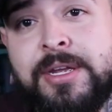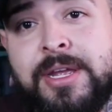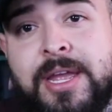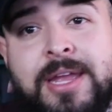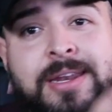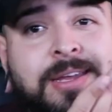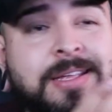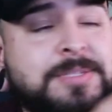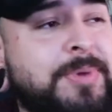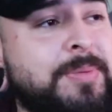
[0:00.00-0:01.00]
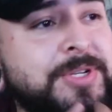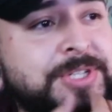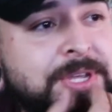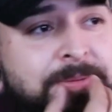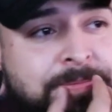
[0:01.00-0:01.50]
and that's pretty much
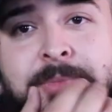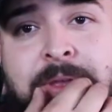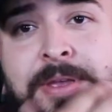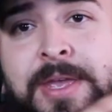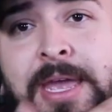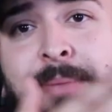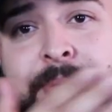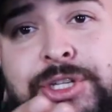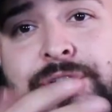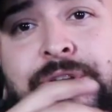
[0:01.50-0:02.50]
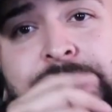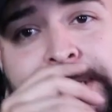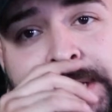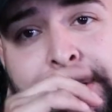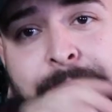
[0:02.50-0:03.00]
it. And make sure you
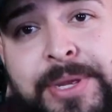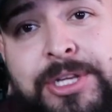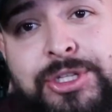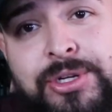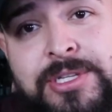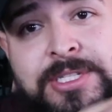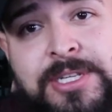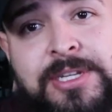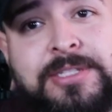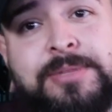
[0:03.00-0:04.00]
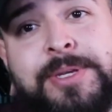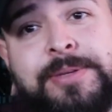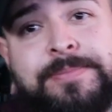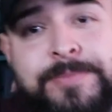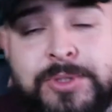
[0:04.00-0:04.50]
take a good picture and send it to me
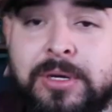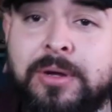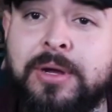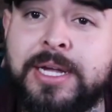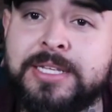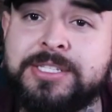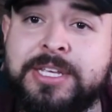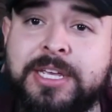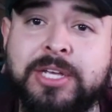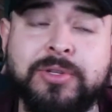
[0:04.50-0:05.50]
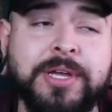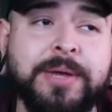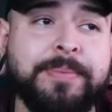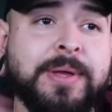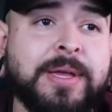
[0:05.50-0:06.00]
so I can see it healed
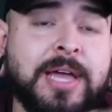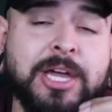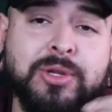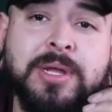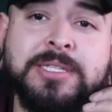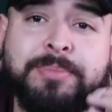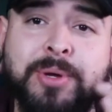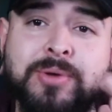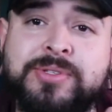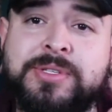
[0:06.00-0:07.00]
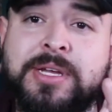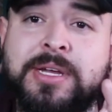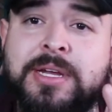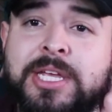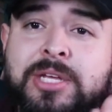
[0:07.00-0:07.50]
up. I do like to post
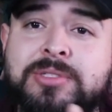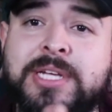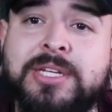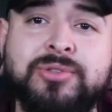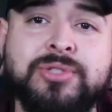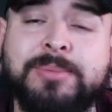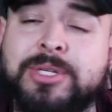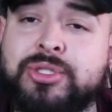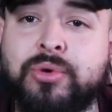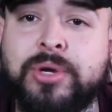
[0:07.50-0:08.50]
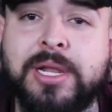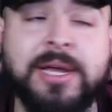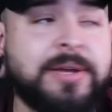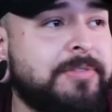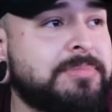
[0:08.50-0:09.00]
healed tattoos on my
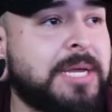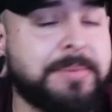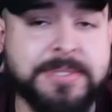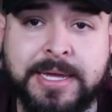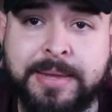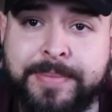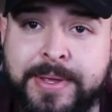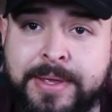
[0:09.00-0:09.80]
storyline from time to time,